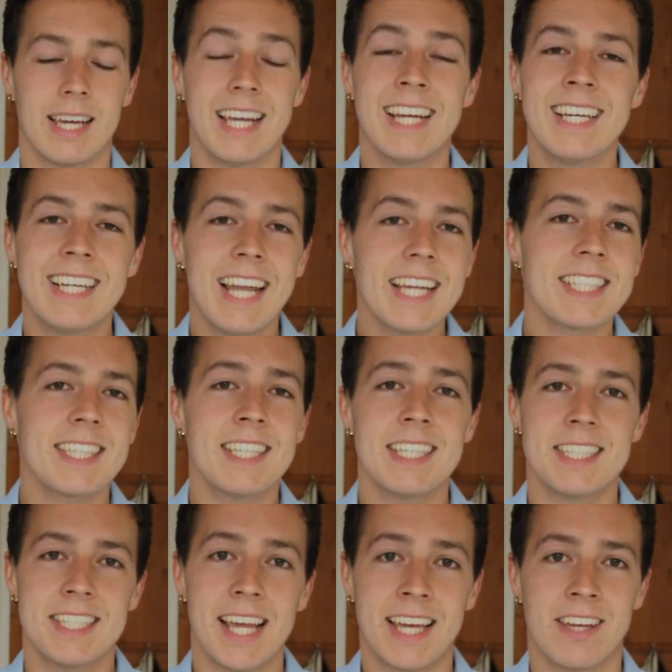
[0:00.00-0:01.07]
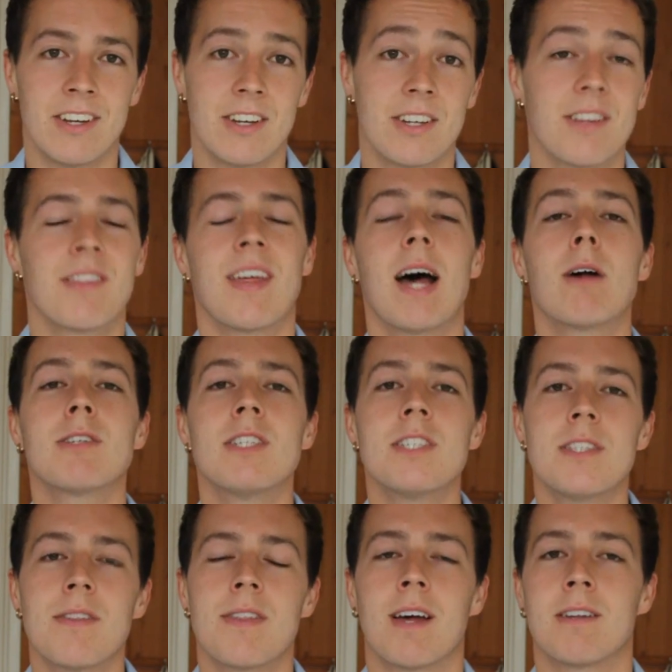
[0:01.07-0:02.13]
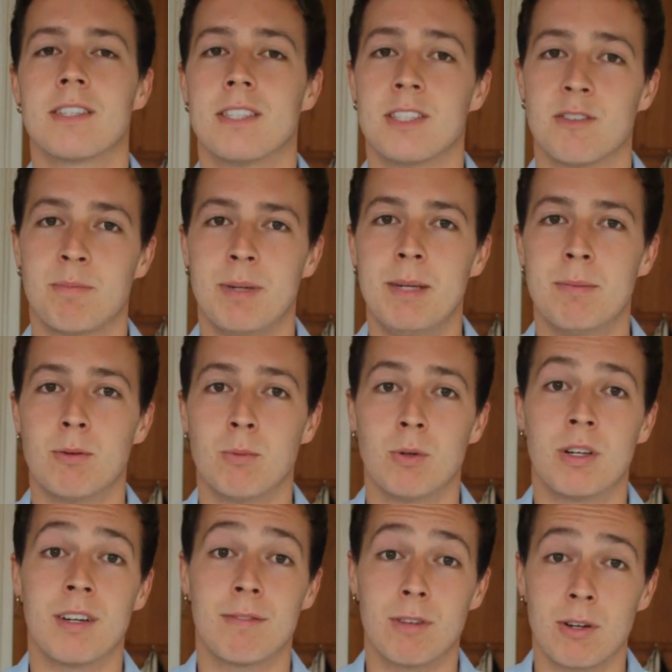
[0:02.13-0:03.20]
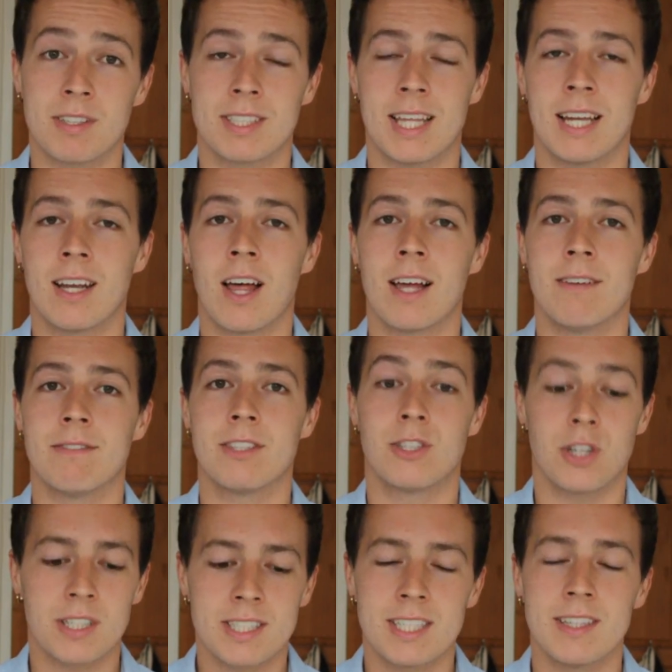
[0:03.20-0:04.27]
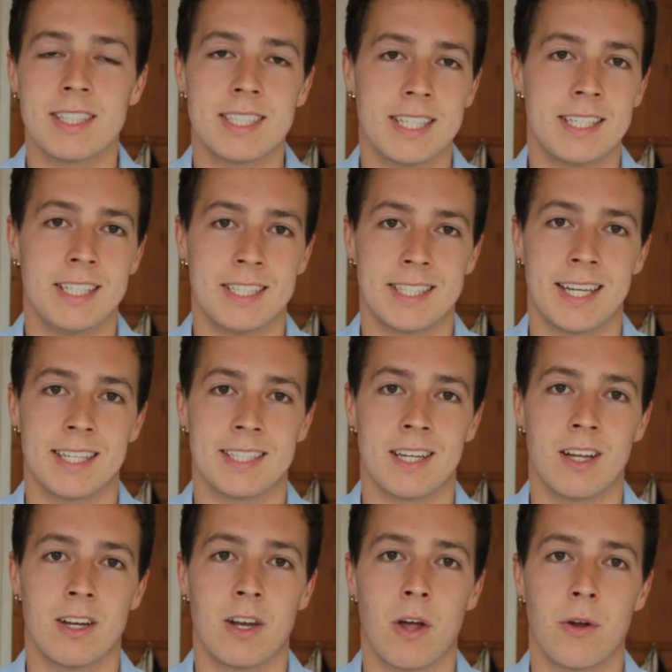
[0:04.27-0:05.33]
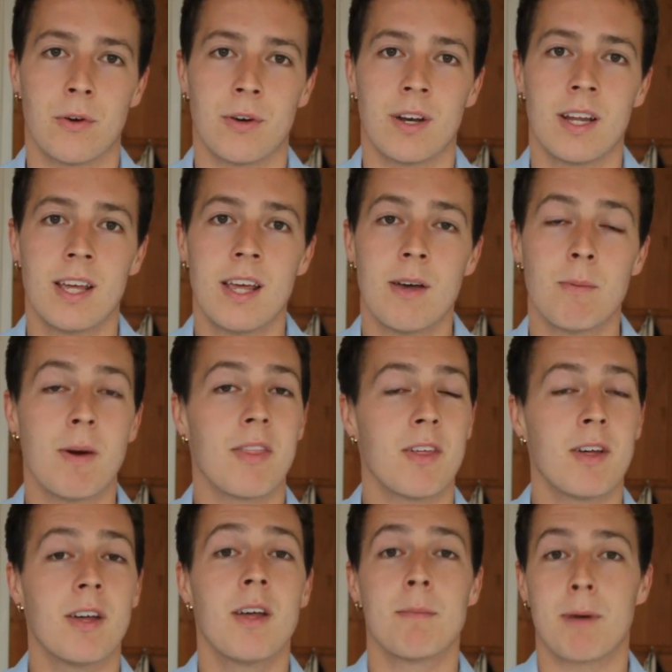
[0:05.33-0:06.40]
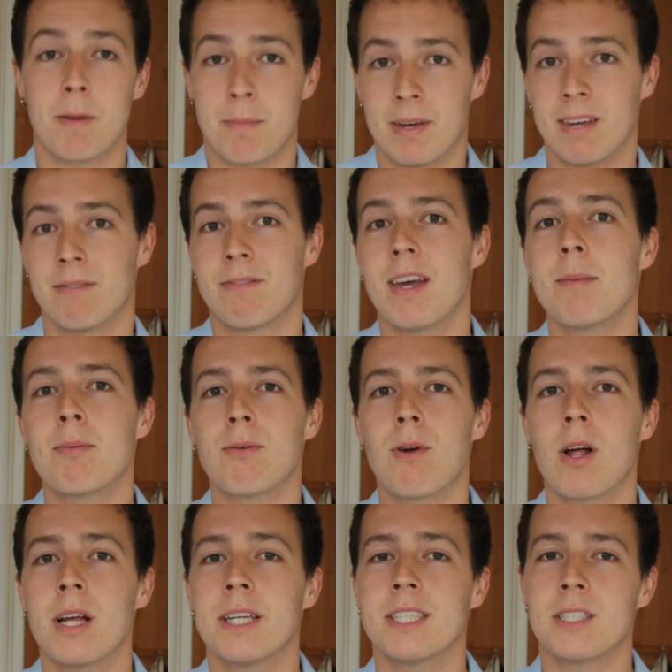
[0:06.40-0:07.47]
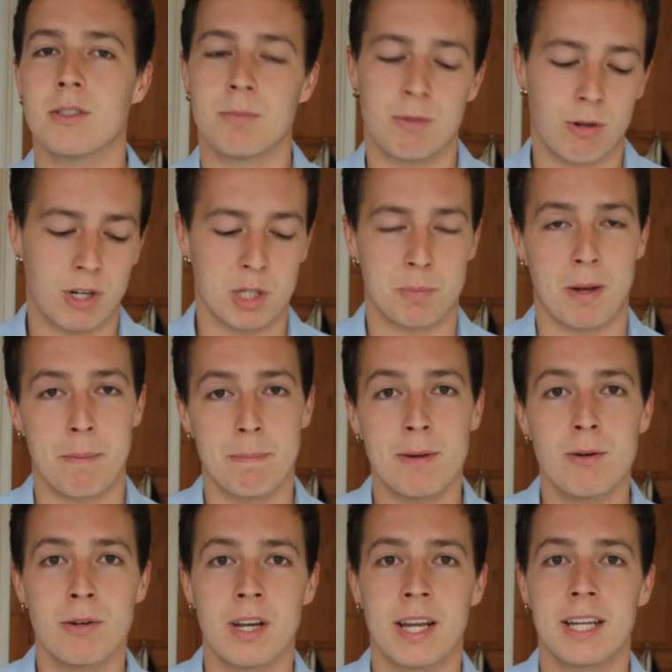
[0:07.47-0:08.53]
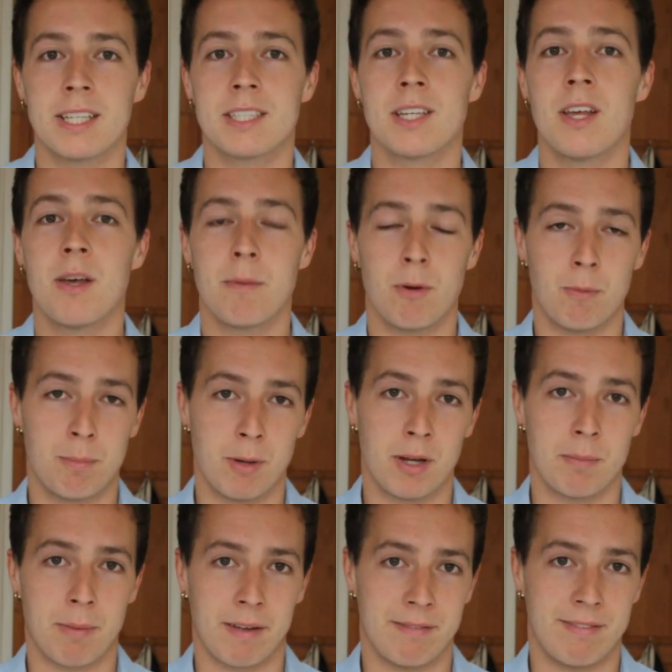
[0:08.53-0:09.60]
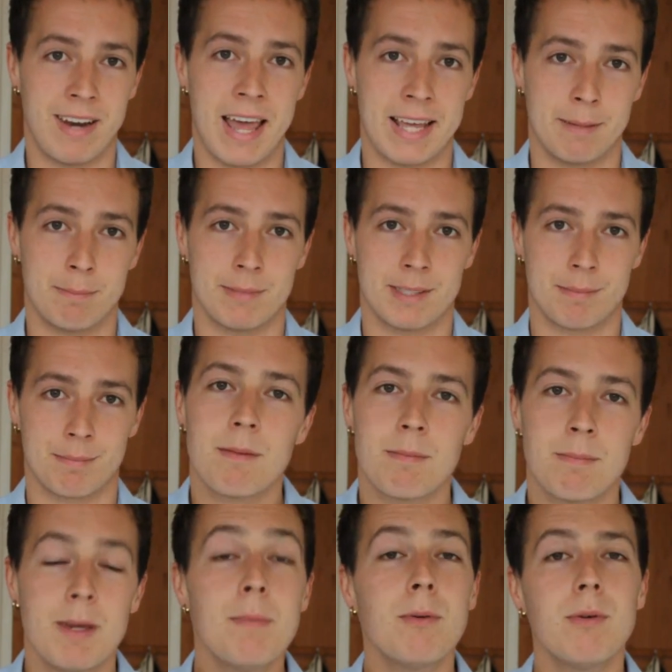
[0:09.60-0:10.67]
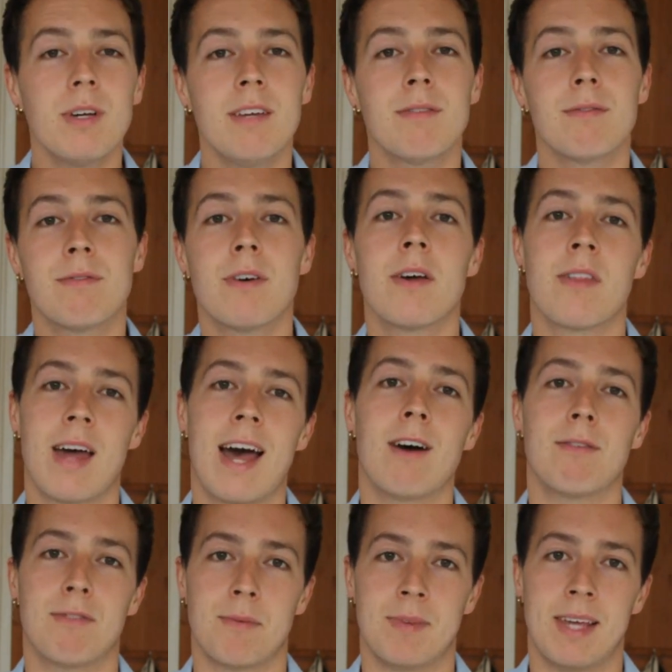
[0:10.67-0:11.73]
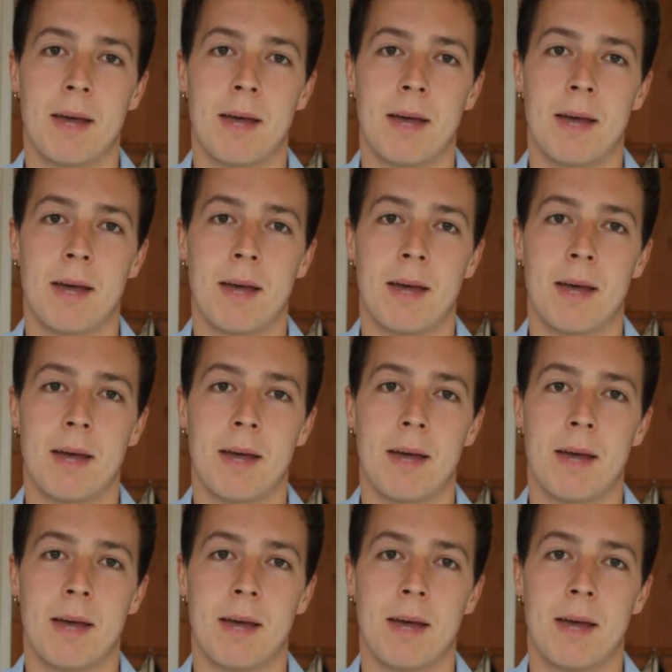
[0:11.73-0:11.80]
In less than a second, thousands and thousands of people would have lost their lives just in the city centre alone, whether by being vaporised, crushed by buildings, or burnt by flames. People even further out from the